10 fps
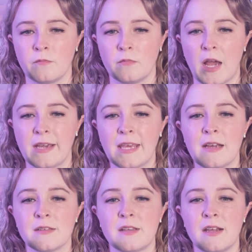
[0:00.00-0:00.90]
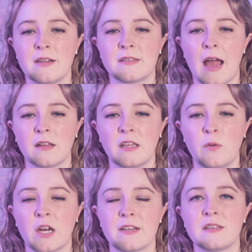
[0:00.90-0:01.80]
I can't say exactly
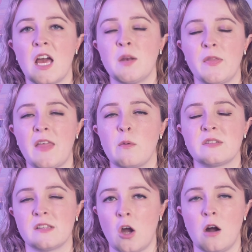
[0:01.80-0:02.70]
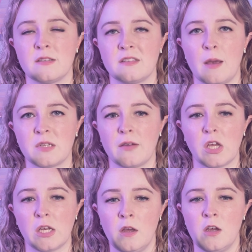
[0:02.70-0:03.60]
what I said, but that was the concept of
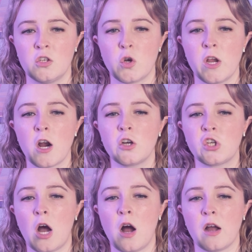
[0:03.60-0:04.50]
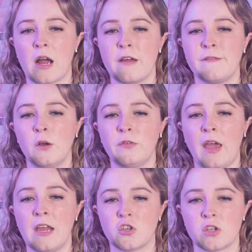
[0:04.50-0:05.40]
it. During our talk, I felt
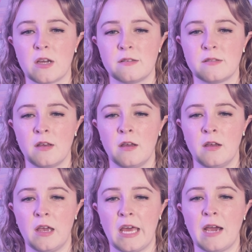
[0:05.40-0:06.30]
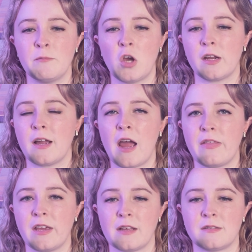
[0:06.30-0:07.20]
anxious, and I'm not a guy
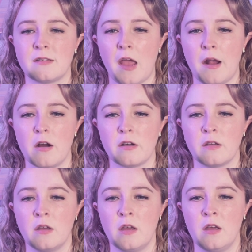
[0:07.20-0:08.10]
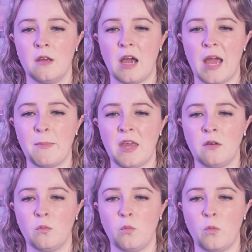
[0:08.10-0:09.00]
that gets scared. I
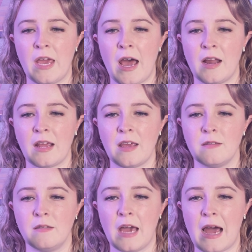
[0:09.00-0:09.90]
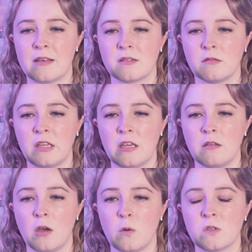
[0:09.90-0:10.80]
mean, we had a ghastly,
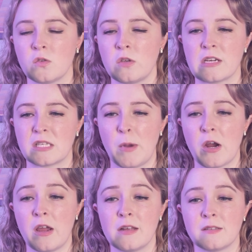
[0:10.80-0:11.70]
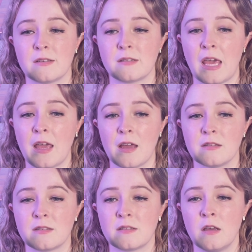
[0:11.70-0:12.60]
ghostly experience as kids.